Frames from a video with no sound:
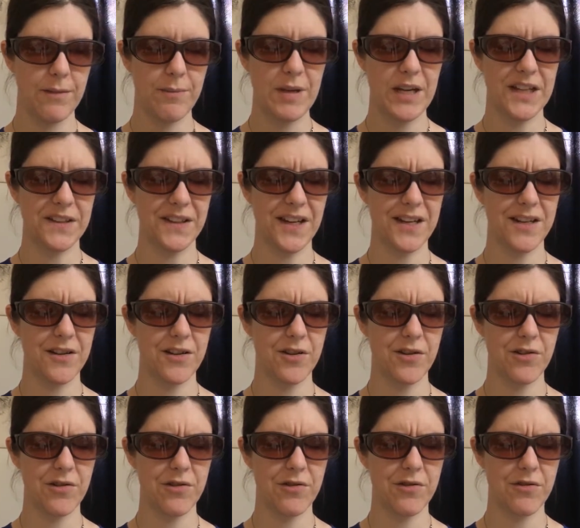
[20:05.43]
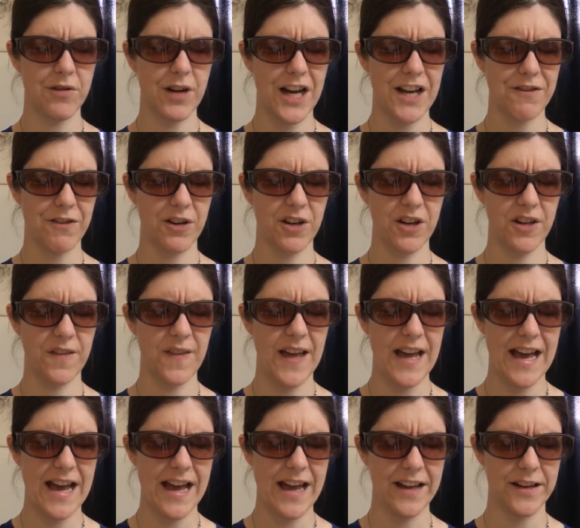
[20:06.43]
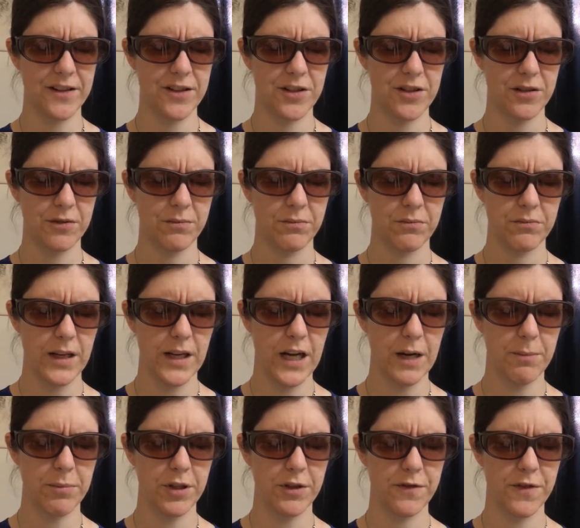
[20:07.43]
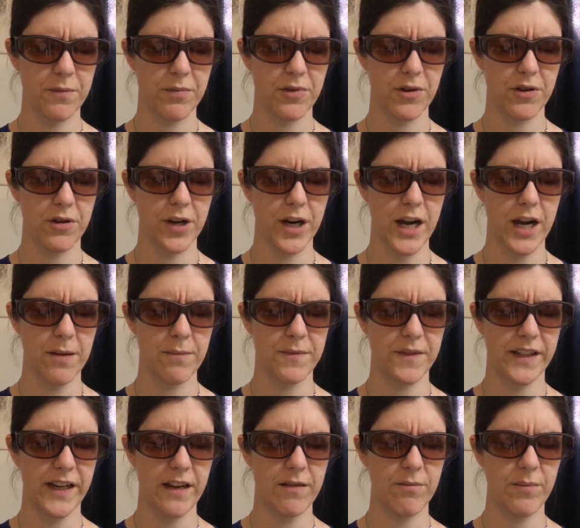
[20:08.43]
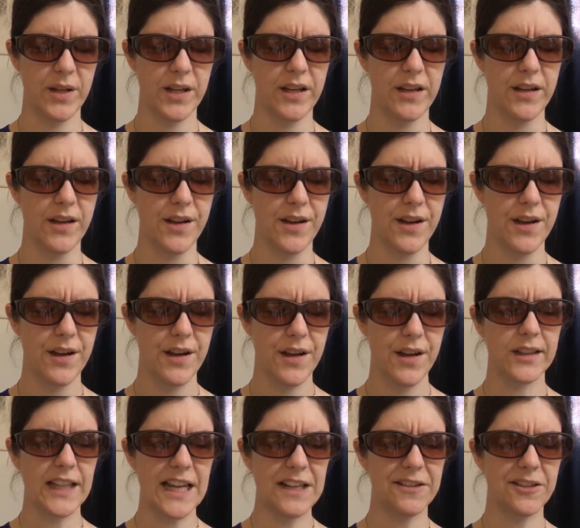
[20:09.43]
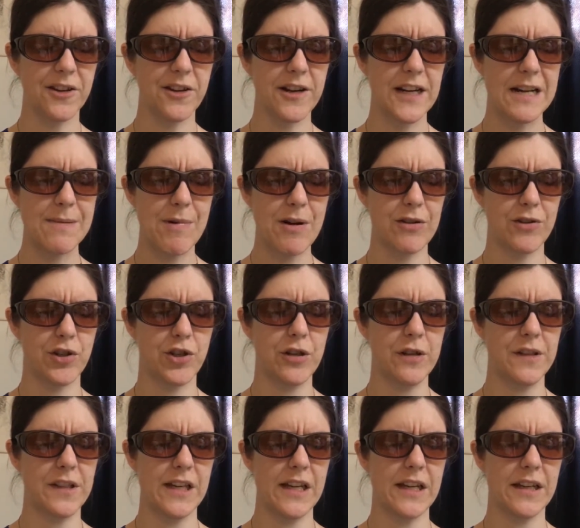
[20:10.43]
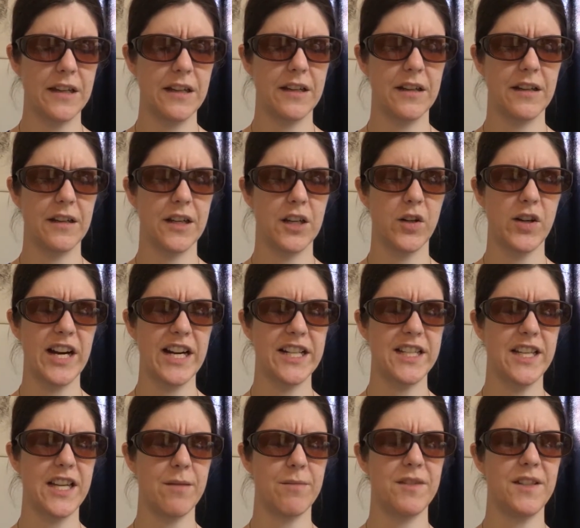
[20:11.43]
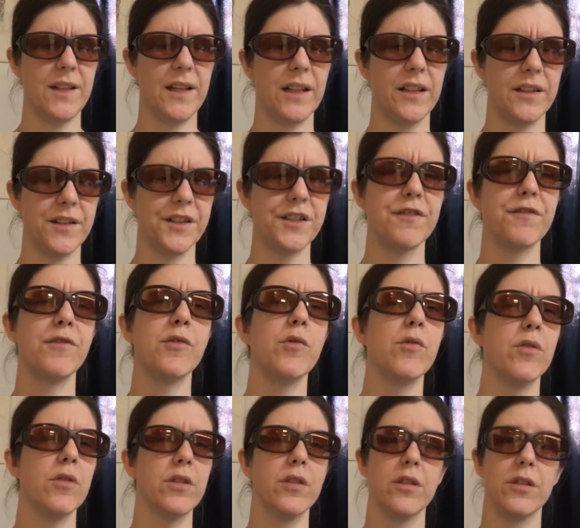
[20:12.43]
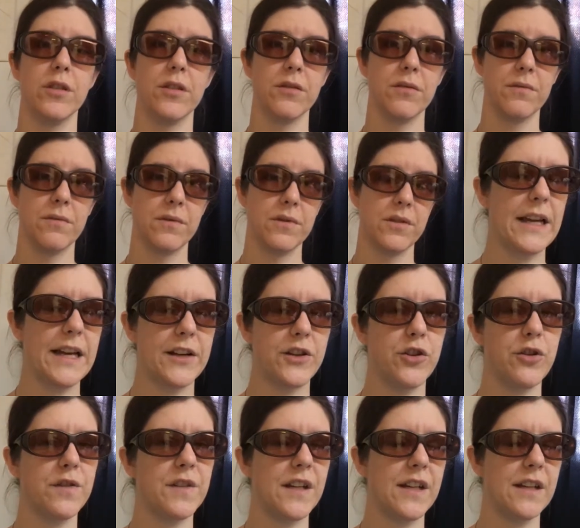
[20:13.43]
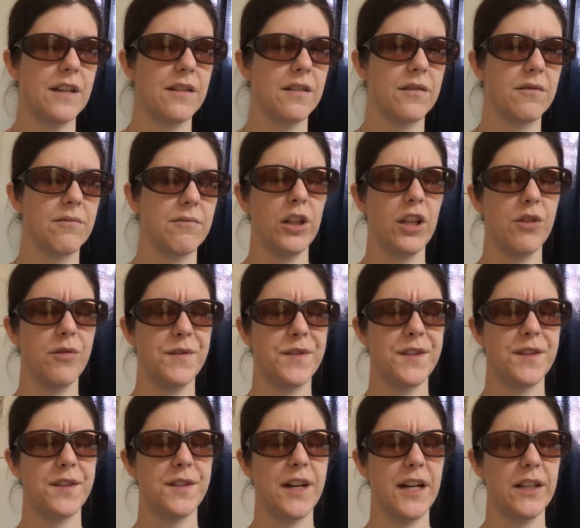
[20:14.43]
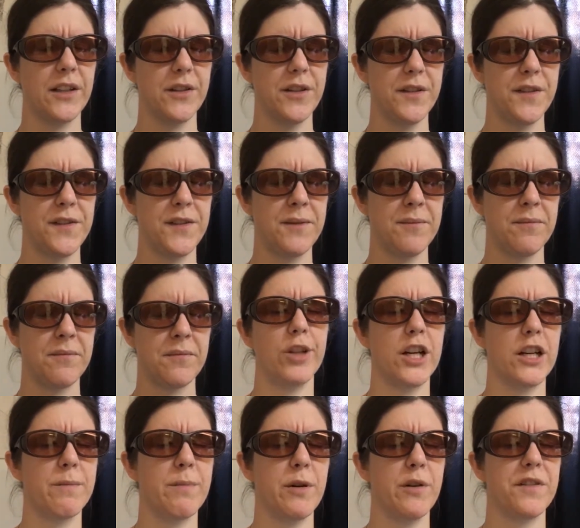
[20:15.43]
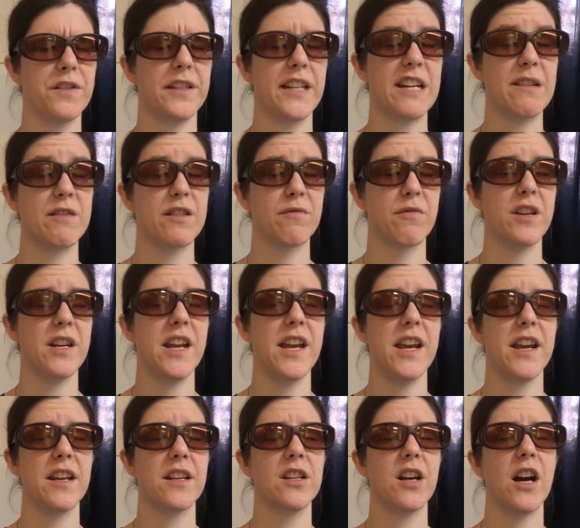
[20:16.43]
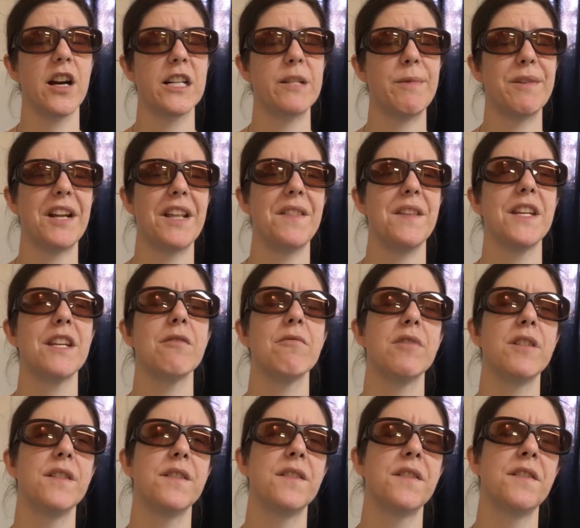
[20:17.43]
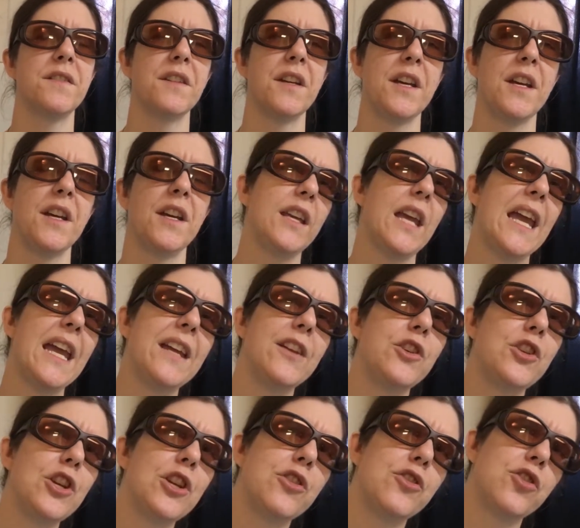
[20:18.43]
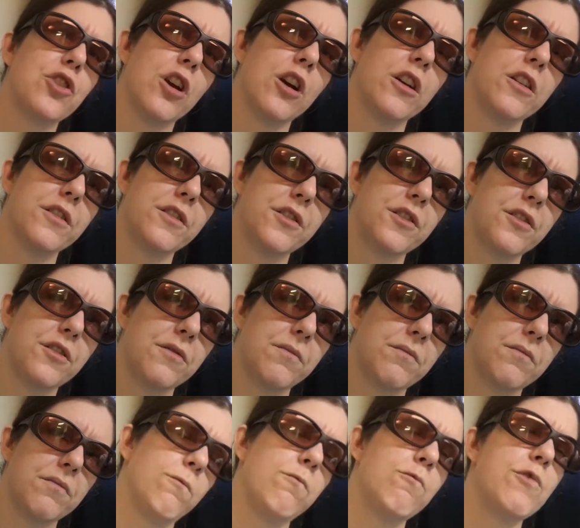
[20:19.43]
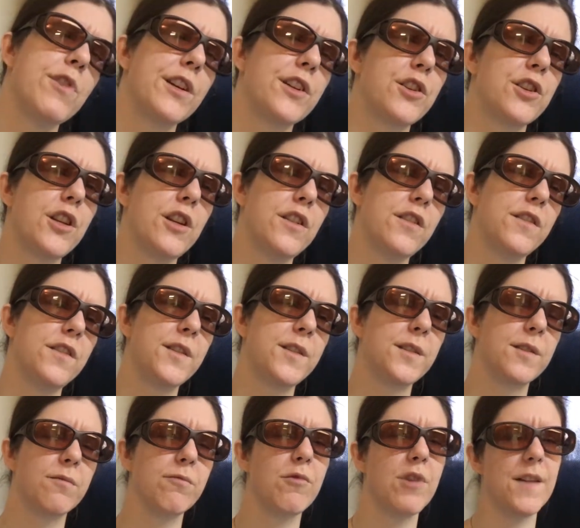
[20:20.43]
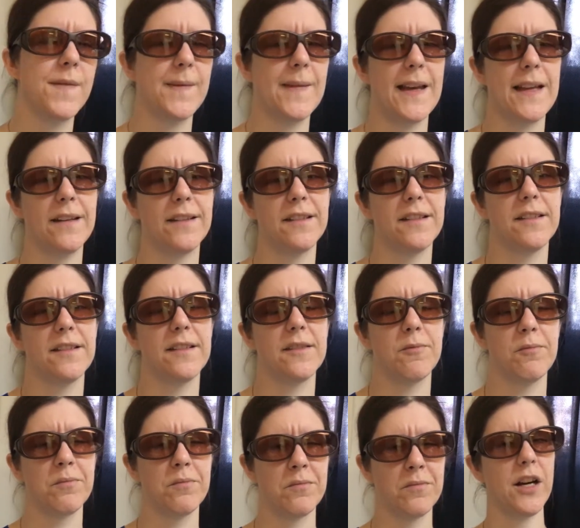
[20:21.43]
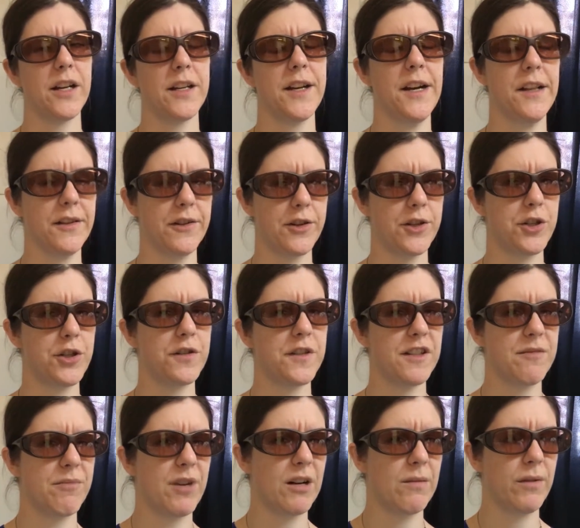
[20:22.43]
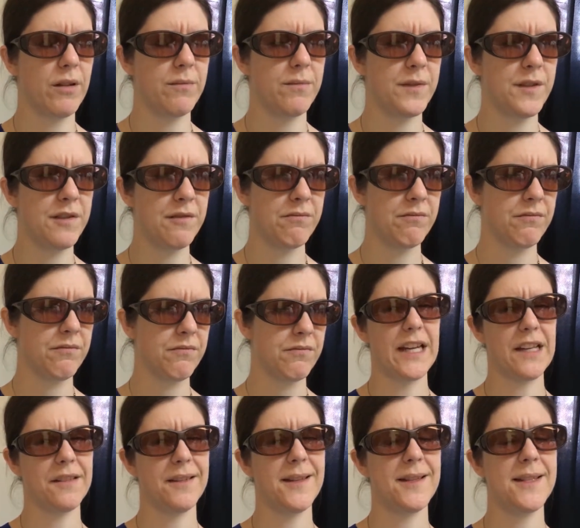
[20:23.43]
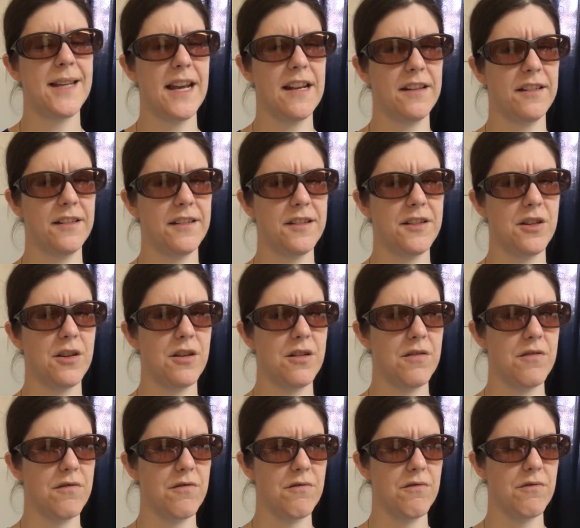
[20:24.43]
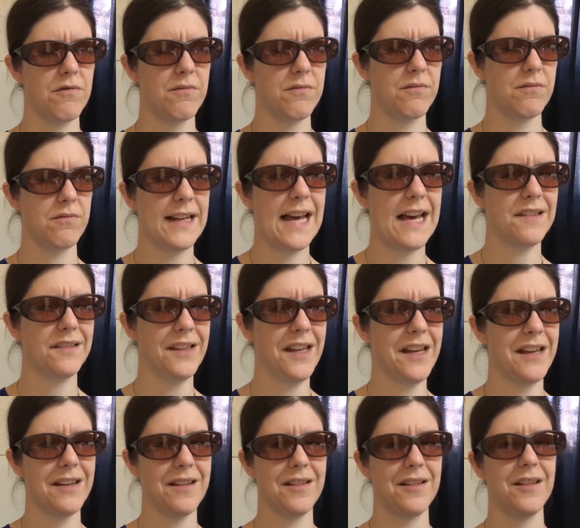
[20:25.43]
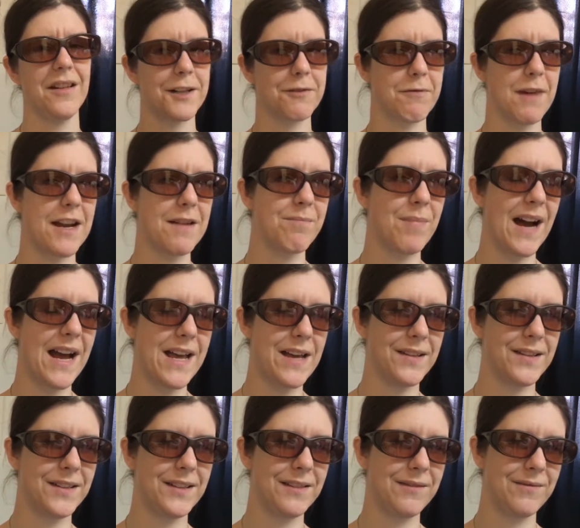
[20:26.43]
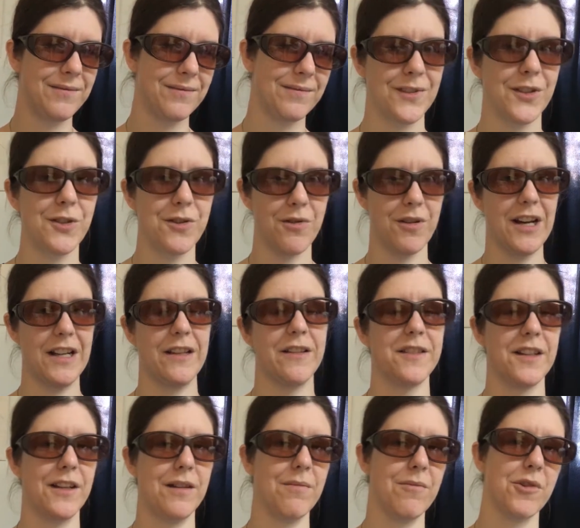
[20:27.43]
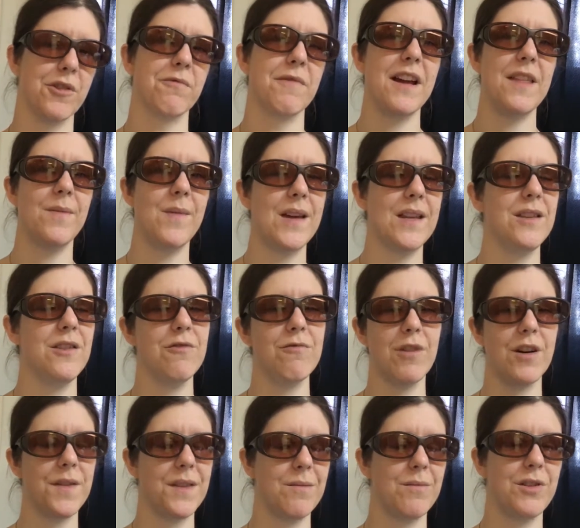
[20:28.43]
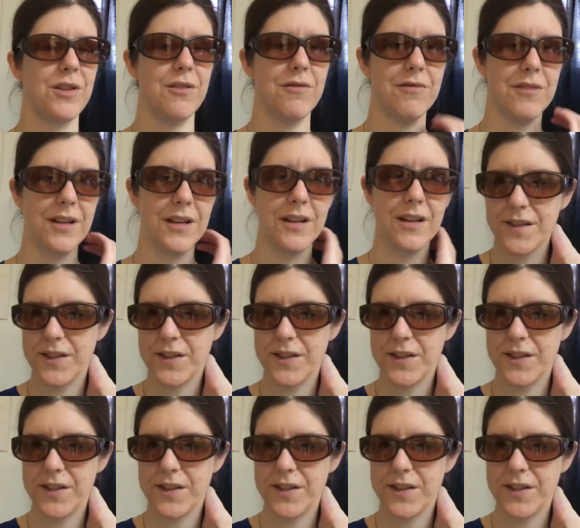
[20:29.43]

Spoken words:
Because I've heard that a couple of the programs can be less good about choosing correct DMC colors for, like, choosing close colors. Blog post that I was reading talked about, I think it was KG Chart, which is one that's got color choosing problems. I guess it has like a red bias, so your colors end up more red than you want them to.